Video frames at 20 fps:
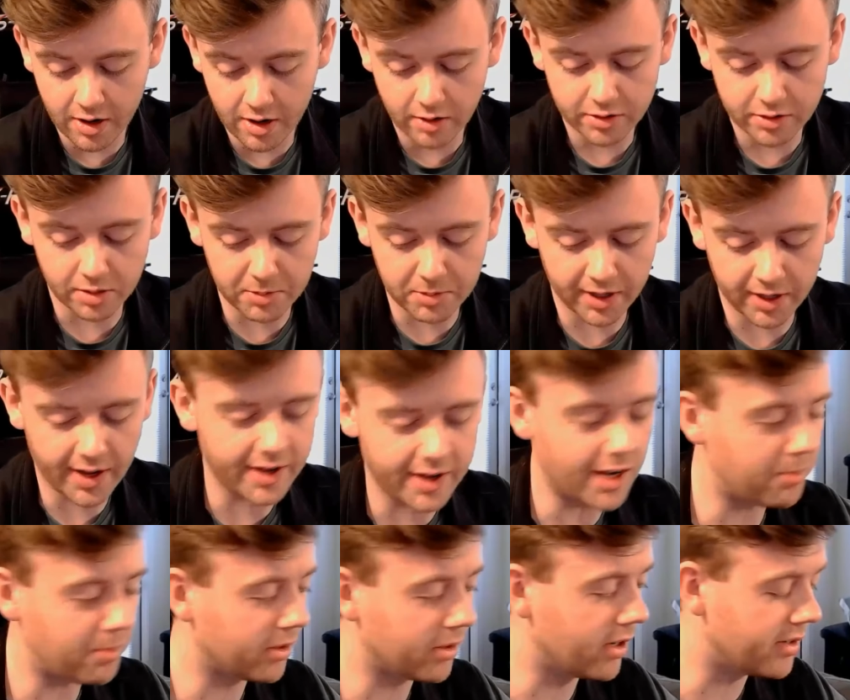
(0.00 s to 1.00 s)
So I'm going to end
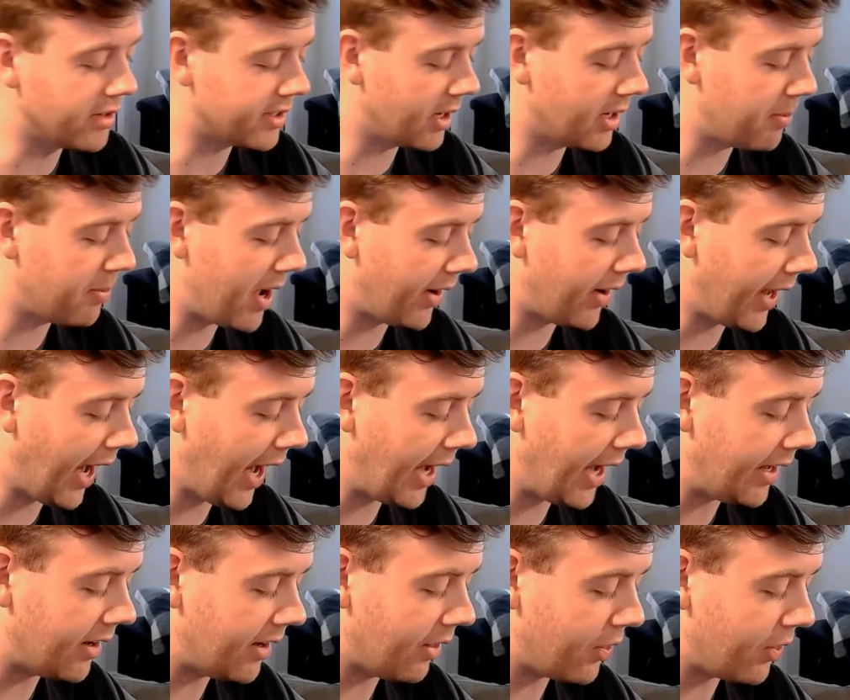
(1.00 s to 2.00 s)
up losing about
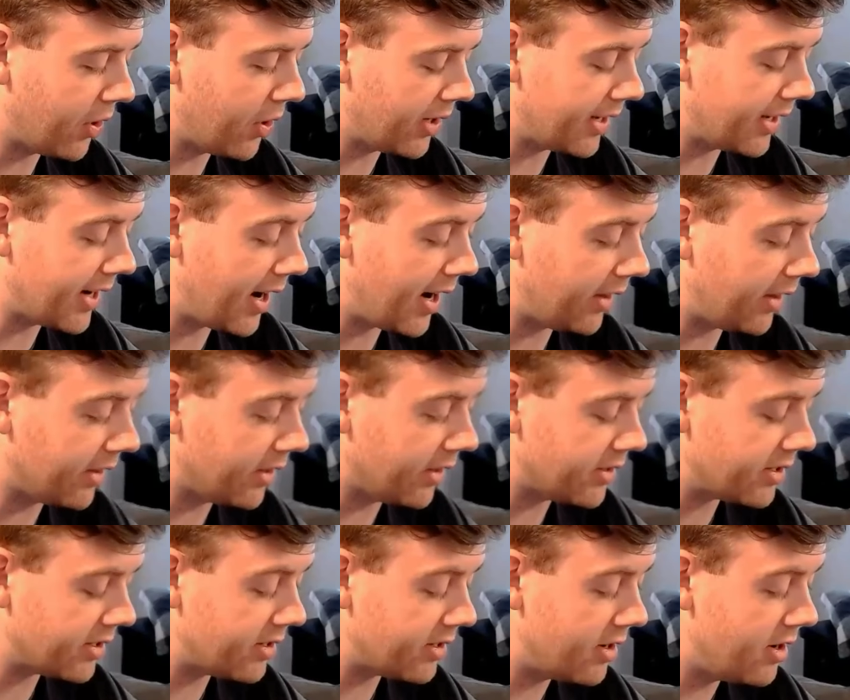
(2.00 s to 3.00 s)
$80 to
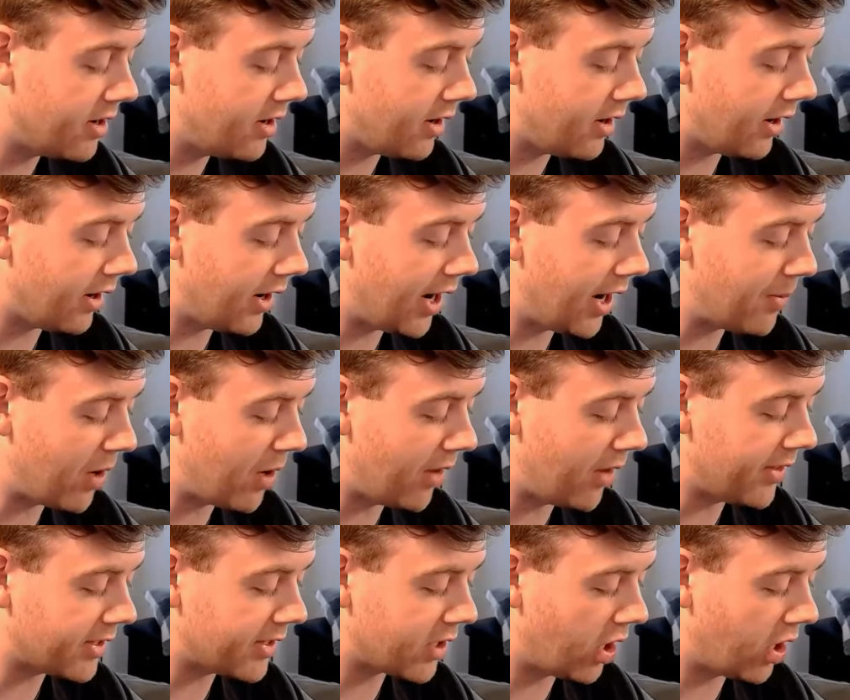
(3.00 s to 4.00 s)
$30 on
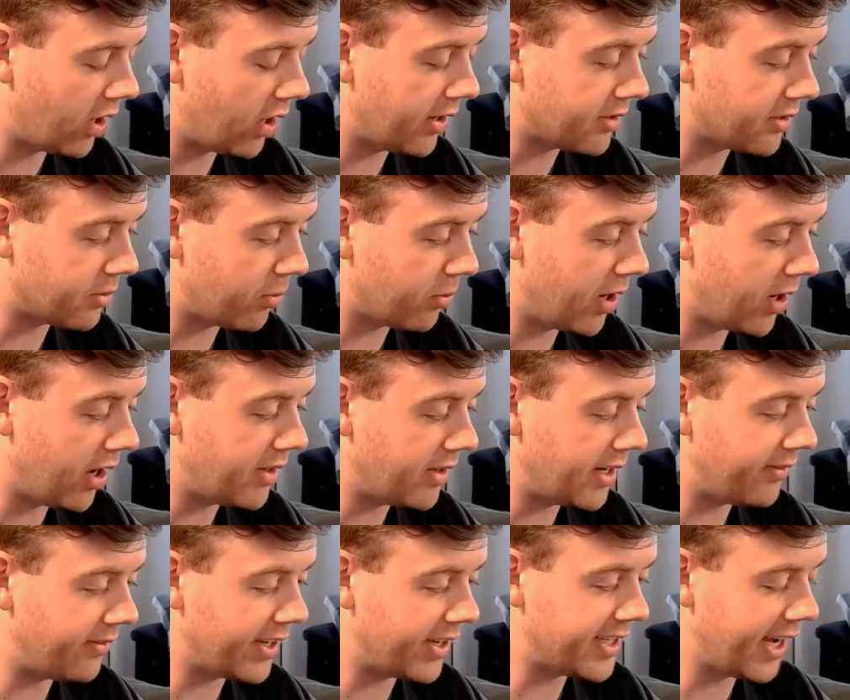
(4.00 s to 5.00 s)
this card as well.
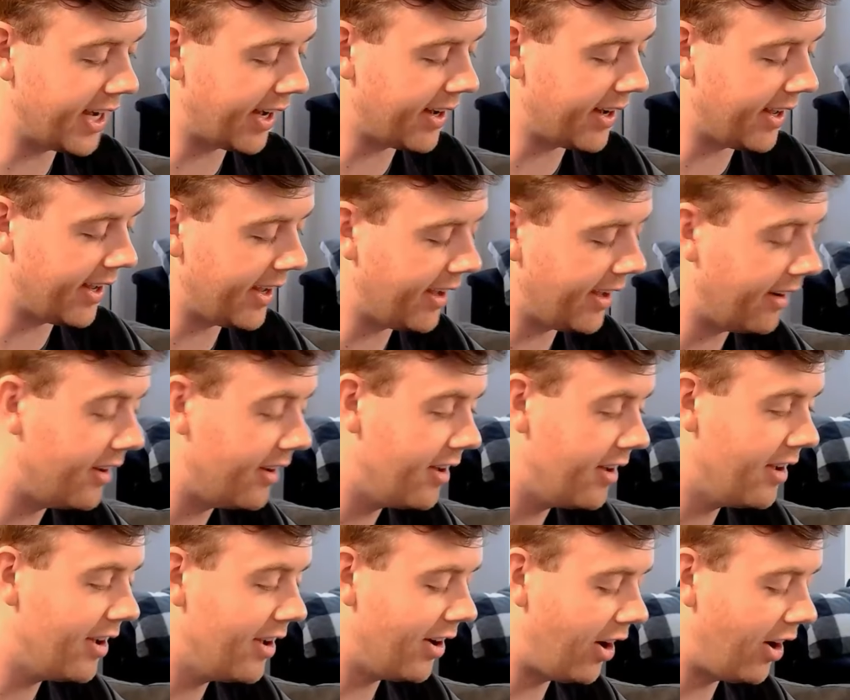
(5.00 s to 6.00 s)
Definitely taking a hit
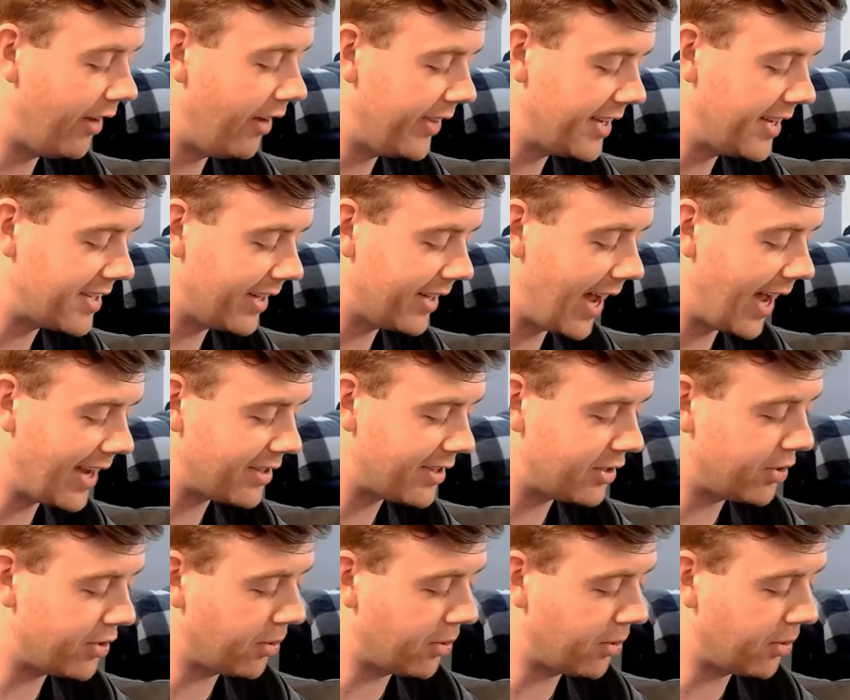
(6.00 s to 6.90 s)
on these last two